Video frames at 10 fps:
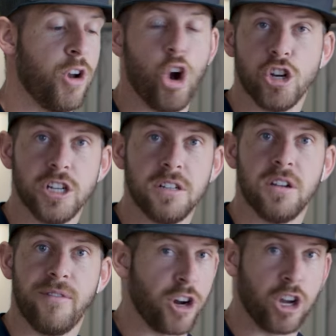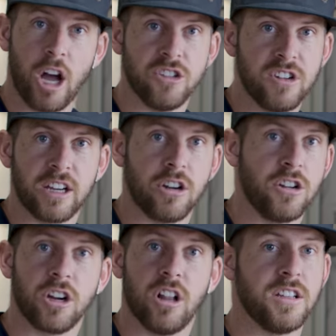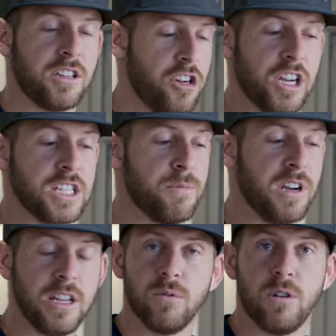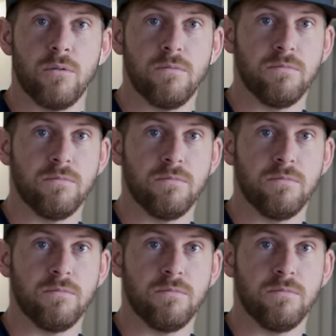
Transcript: urgent, if you're a contractor and your, your customer needs one